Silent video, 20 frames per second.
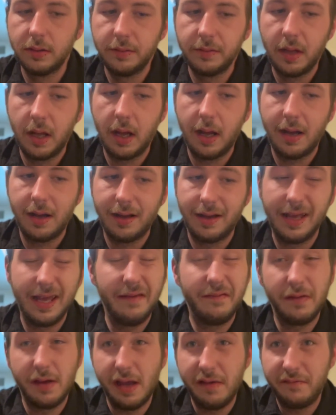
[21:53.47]

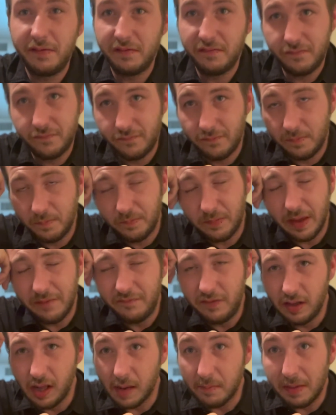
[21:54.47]
If
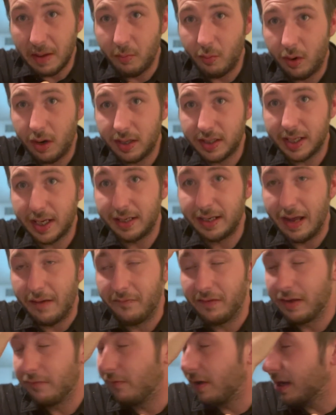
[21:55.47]
you like memoirs, I
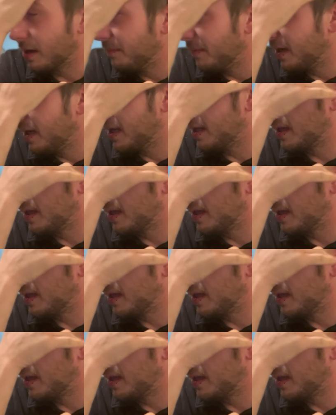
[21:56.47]
definitely recommend it.